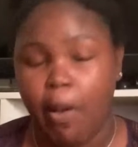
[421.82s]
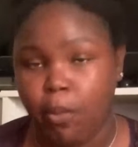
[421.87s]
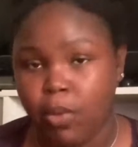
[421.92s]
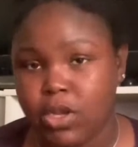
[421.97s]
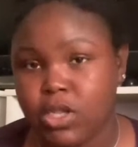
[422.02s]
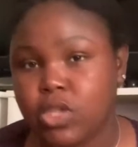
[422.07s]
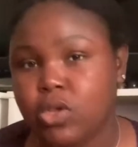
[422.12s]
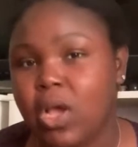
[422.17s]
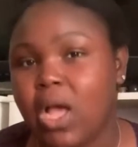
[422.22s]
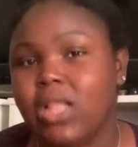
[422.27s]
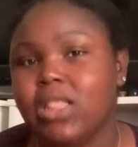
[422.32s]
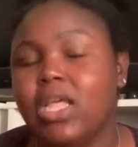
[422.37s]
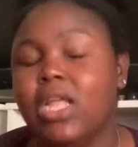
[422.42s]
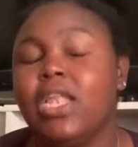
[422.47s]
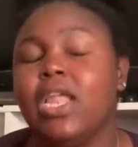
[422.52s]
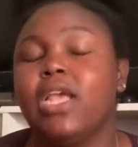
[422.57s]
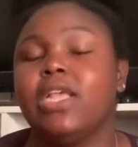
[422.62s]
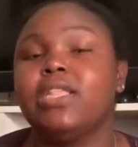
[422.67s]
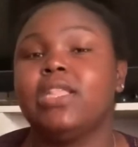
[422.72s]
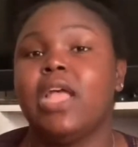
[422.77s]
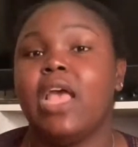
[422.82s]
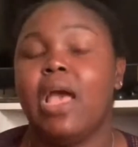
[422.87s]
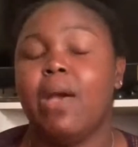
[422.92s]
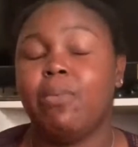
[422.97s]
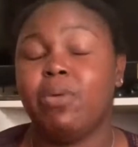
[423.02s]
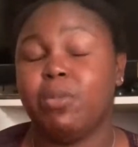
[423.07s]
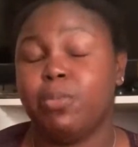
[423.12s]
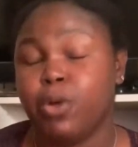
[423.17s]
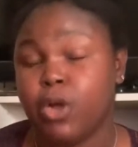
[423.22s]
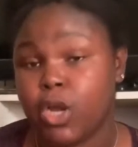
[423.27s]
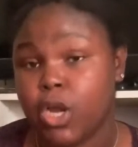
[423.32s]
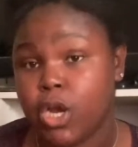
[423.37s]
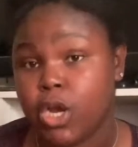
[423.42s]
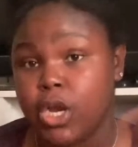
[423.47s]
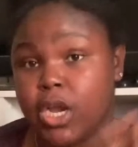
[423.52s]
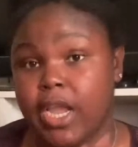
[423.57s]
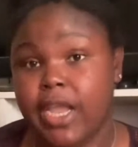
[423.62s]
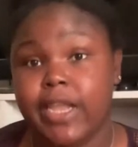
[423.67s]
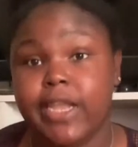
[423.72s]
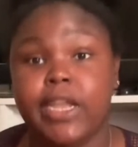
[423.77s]
wanted to go out that next night, I would have put
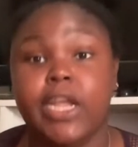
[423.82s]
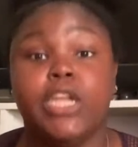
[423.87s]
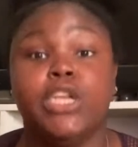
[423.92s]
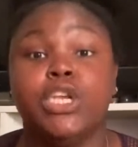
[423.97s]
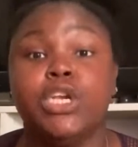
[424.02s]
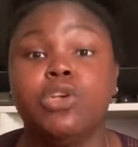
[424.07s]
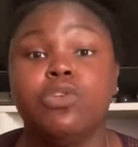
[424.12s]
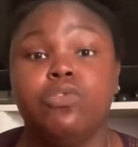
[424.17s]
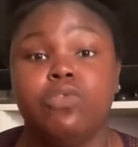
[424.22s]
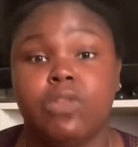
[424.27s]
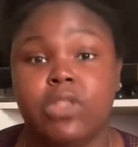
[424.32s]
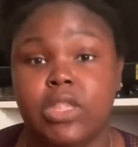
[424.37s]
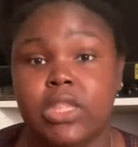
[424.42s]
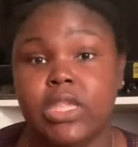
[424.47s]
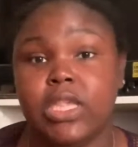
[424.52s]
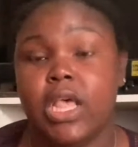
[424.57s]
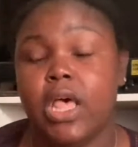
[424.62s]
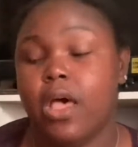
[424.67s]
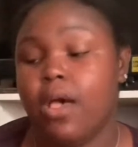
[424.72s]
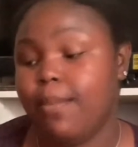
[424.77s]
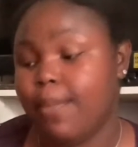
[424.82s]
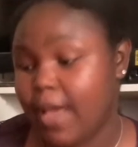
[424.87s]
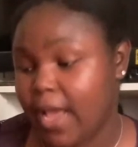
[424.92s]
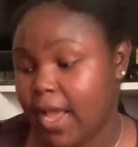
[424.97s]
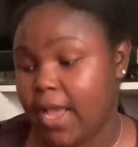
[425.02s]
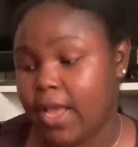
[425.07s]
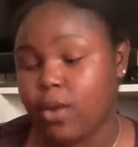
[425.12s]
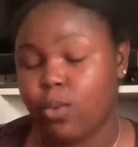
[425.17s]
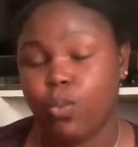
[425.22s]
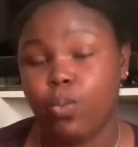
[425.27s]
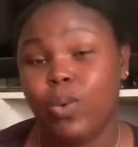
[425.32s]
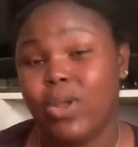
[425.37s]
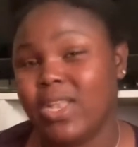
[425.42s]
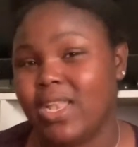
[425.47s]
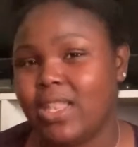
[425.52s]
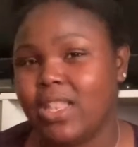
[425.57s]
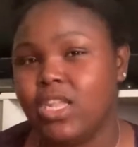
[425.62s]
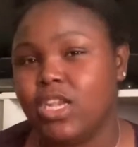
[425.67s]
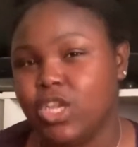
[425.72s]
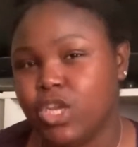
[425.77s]
her in a children's club and
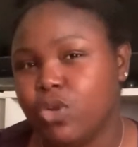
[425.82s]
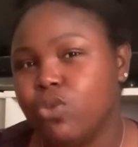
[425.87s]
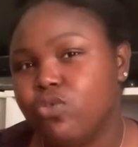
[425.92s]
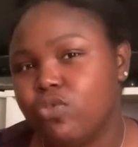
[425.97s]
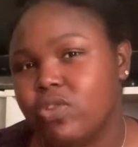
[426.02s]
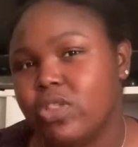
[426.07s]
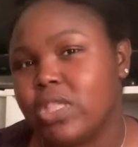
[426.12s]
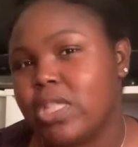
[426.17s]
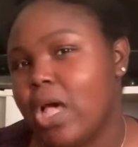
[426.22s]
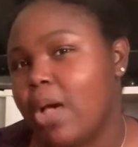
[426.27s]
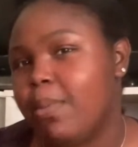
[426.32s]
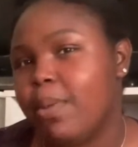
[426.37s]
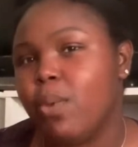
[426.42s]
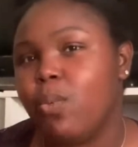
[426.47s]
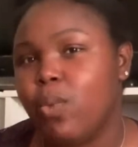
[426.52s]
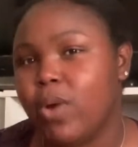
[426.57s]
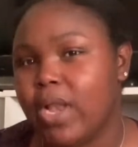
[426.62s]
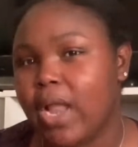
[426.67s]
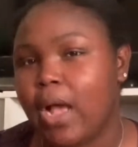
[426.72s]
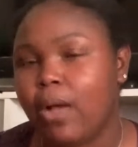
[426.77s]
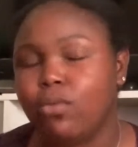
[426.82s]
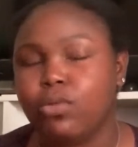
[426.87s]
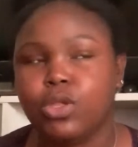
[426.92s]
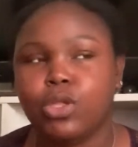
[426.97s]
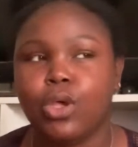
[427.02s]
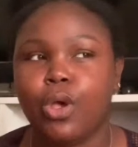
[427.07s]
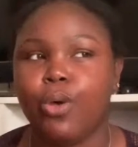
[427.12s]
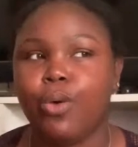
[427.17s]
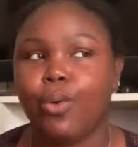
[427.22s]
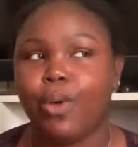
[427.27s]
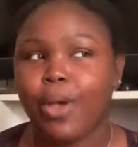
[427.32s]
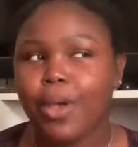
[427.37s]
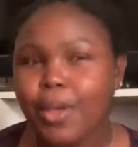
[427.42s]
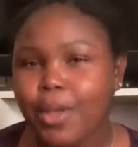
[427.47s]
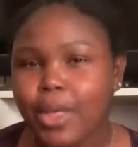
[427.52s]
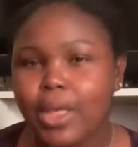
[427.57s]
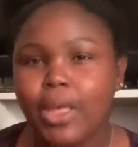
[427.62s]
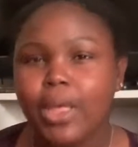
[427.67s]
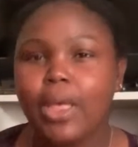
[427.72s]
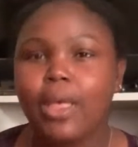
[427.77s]
went out. So
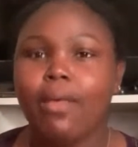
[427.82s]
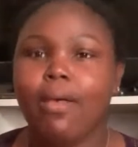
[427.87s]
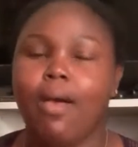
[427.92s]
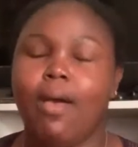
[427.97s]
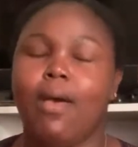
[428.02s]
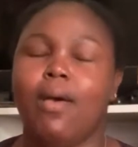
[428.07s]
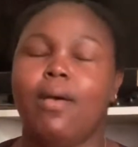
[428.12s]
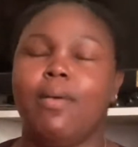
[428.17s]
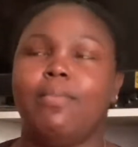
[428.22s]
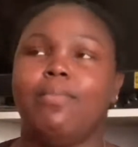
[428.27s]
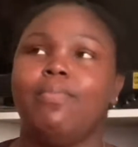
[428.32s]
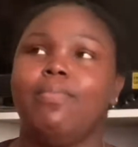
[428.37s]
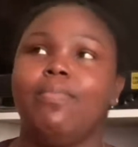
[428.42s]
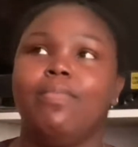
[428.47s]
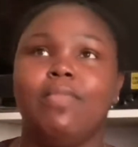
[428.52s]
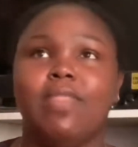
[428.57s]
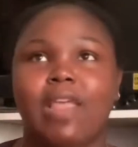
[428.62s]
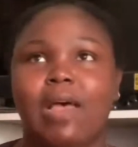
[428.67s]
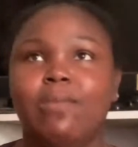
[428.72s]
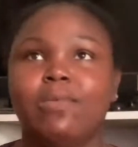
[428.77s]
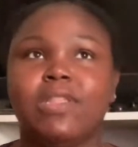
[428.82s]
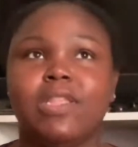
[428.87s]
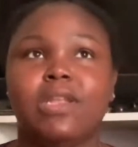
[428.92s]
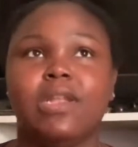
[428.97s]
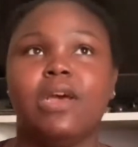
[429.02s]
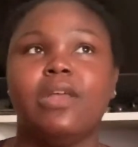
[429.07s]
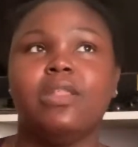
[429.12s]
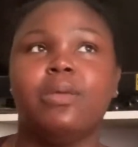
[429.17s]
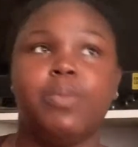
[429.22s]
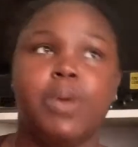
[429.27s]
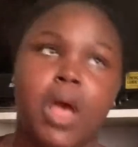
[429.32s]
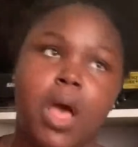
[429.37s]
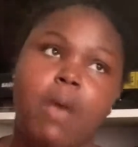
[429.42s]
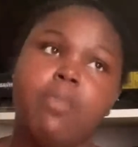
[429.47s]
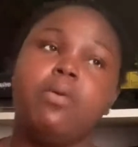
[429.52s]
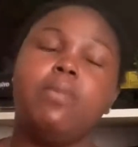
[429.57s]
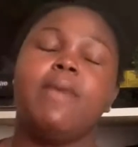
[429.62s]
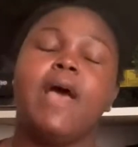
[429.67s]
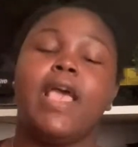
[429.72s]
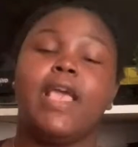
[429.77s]
that was another
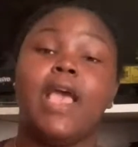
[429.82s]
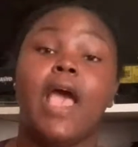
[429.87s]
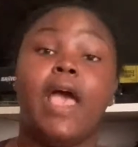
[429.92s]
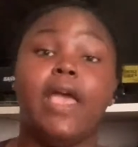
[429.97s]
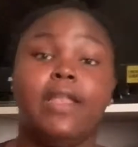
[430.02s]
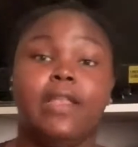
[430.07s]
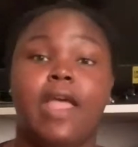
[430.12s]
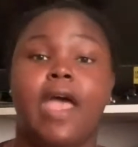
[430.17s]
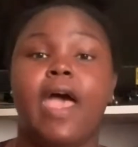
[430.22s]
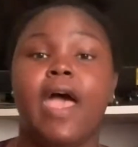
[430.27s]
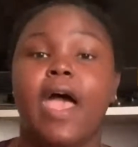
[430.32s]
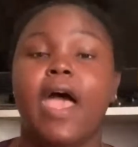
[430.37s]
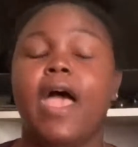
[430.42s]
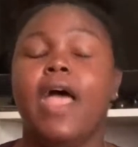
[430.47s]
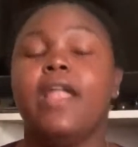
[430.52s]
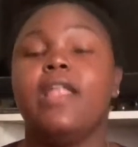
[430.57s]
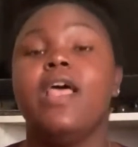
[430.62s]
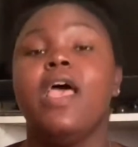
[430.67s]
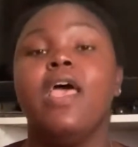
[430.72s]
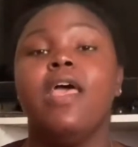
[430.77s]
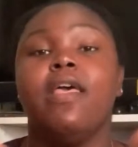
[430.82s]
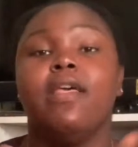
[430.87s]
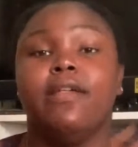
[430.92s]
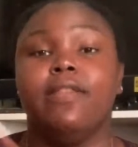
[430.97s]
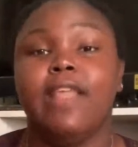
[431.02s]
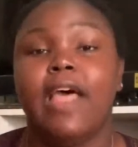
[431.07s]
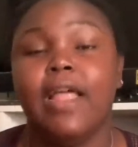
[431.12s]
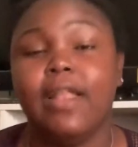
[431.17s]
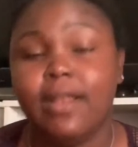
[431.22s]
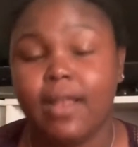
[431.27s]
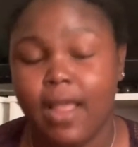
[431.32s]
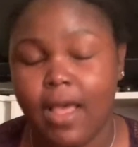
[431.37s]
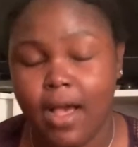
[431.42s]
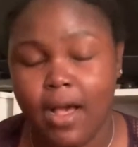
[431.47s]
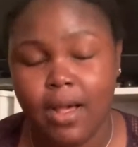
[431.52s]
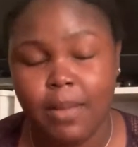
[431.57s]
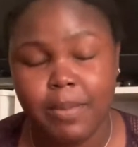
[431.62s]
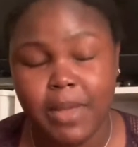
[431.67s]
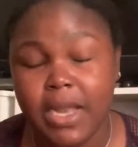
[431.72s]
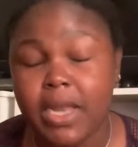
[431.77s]
problem I kind of had. That
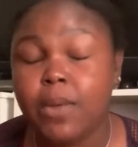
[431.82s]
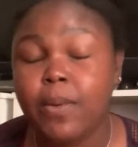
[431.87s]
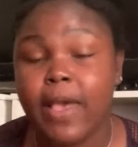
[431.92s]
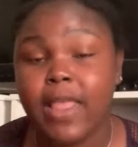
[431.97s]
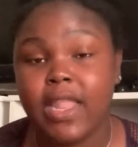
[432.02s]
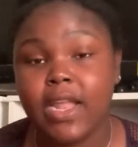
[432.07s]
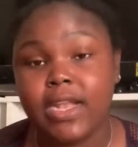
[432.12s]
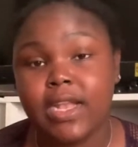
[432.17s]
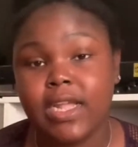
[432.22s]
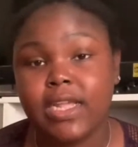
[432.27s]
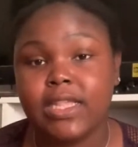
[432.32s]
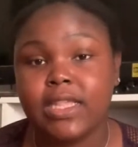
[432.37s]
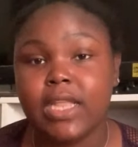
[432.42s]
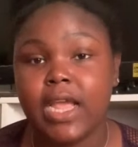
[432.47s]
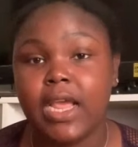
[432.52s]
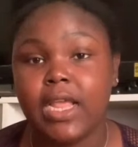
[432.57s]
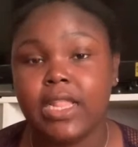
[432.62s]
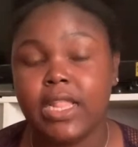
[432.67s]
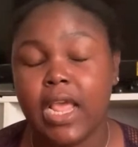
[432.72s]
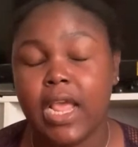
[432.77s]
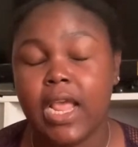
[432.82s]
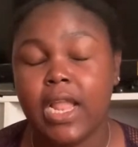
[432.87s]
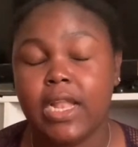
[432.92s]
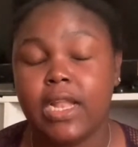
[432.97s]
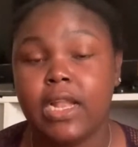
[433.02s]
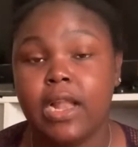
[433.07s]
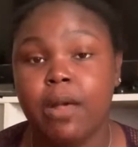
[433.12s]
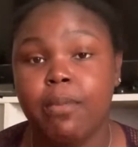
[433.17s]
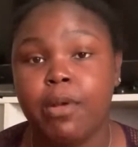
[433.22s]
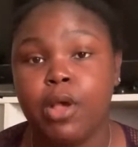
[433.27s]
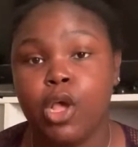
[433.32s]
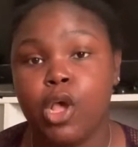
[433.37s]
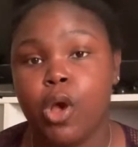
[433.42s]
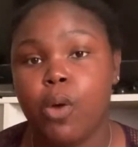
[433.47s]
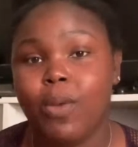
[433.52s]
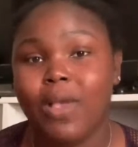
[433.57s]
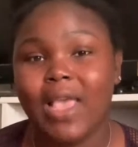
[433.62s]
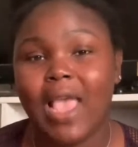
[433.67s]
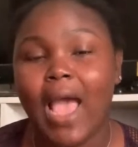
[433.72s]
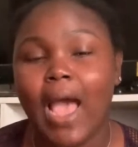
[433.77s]
anyway, that next night they ended up
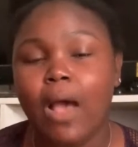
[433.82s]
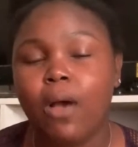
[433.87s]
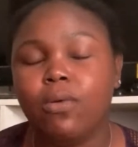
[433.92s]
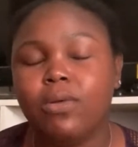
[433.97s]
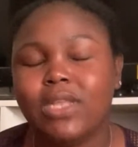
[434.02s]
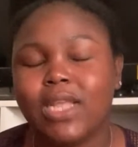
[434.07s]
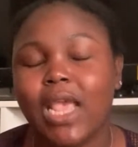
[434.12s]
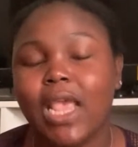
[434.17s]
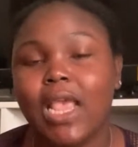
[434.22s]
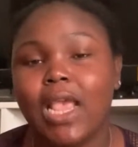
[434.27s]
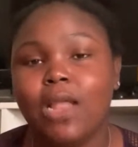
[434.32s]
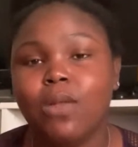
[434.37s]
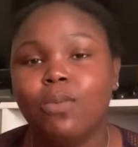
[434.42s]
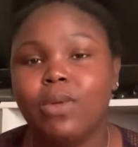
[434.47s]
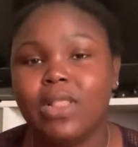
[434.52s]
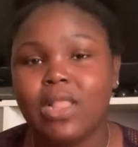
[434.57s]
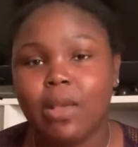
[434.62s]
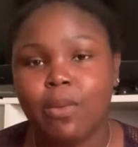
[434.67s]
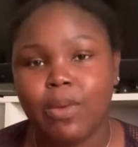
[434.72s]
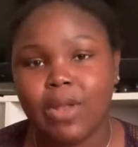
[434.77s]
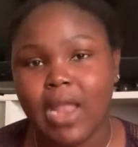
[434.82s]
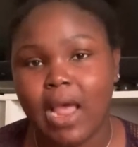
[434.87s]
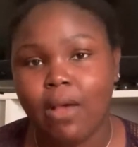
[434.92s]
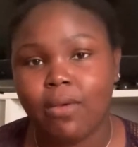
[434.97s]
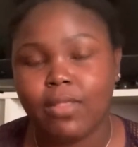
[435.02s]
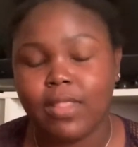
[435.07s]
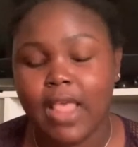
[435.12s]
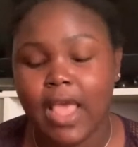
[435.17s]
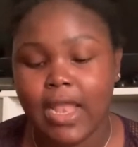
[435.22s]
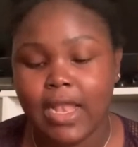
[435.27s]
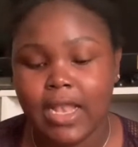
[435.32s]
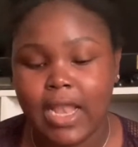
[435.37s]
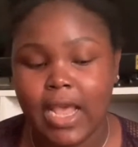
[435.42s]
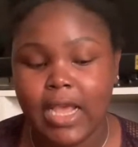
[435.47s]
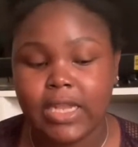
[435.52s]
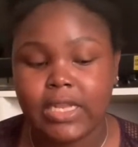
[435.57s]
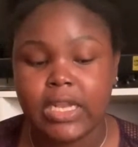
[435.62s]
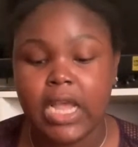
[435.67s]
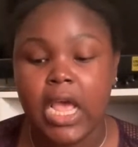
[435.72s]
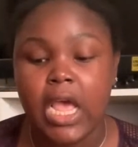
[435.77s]
going out, and when they went out that night,